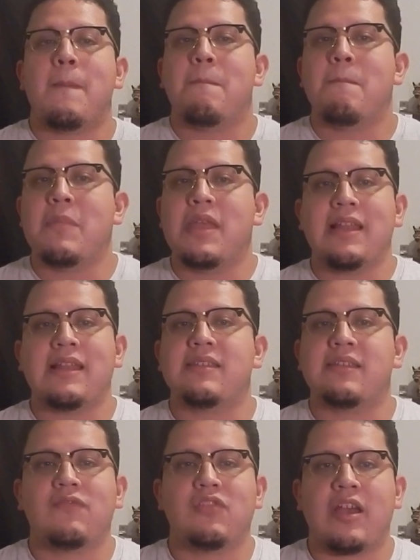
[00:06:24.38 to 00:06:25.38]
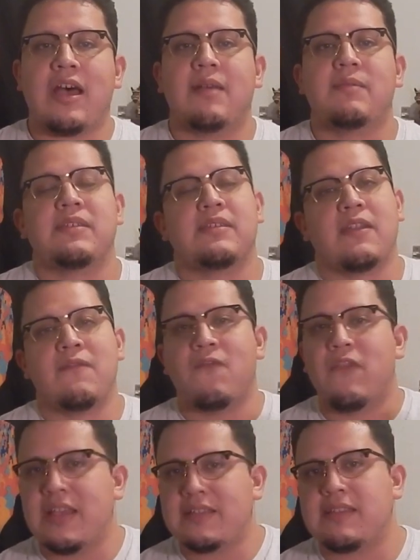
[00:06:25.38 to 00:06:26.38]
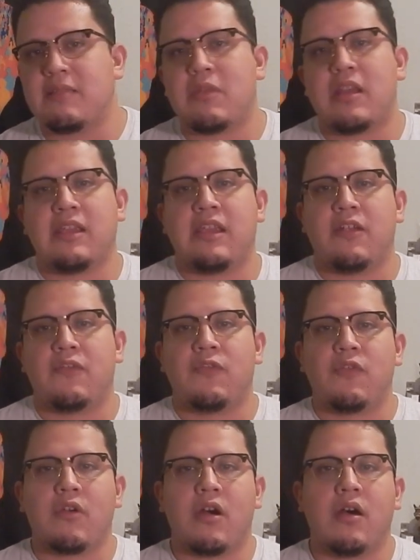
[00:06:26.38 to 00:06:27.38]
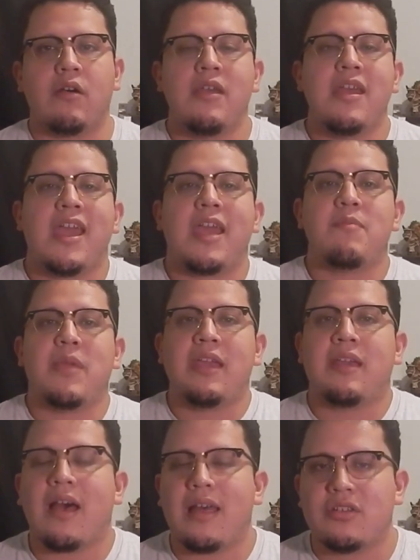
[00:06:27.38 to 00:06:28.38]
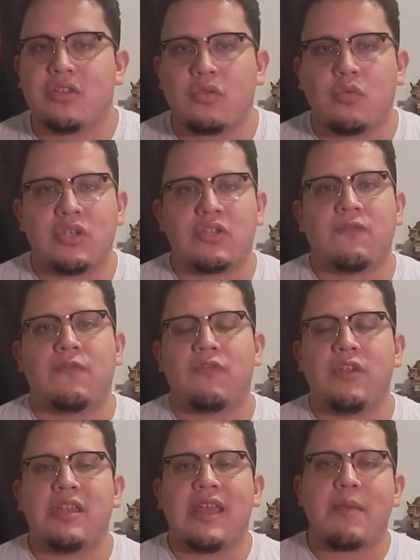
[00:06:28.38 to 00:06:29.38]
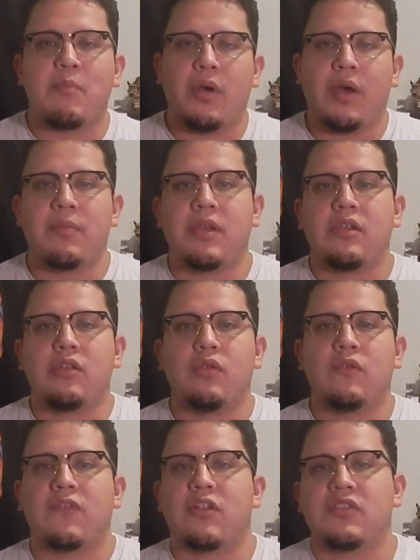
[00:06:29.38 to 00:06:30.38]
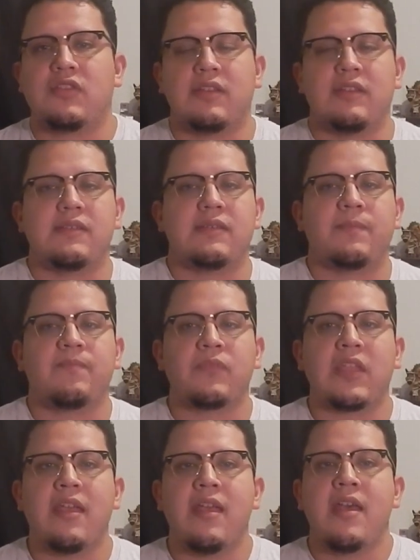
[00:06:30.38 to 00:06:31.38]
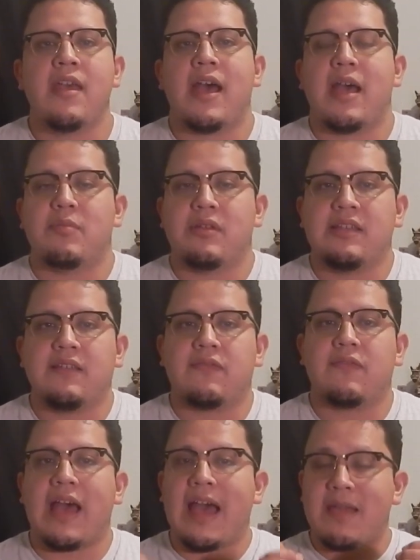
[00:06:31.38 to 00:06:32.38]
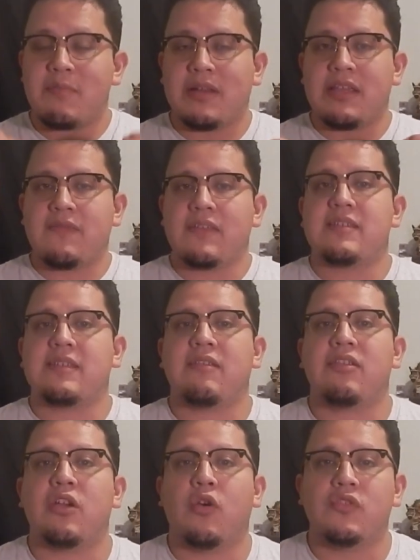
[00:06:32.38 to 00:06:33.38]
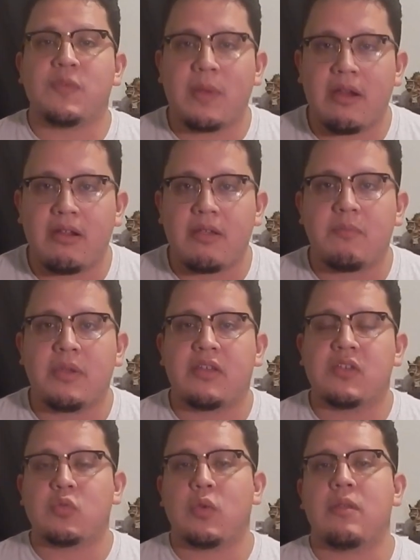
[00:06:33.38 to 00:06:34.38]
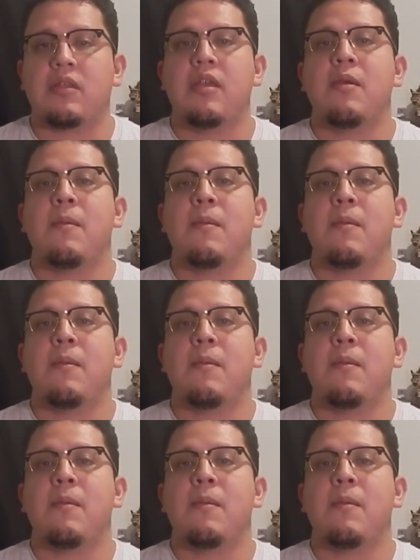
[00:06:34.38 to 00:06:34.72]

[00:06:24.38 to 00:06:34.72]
millions of jobs, invest in Medicare for all, and make college tuition free at public universities. I believe this theory holds merit because when